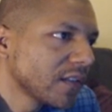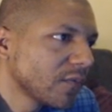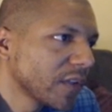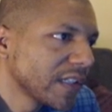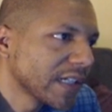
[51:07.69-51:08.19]

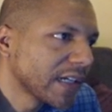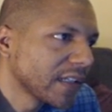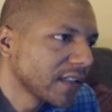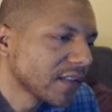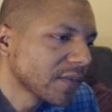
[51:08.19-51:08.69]
really
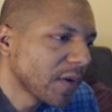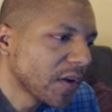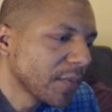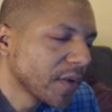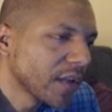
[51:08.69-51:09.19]
tiny and small
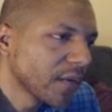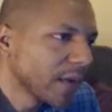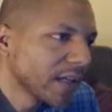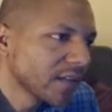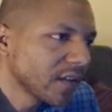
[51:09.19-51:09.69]
but
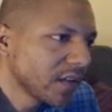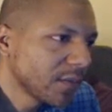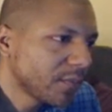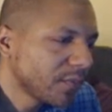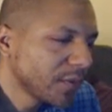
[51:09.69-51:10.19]
otherwise you're you're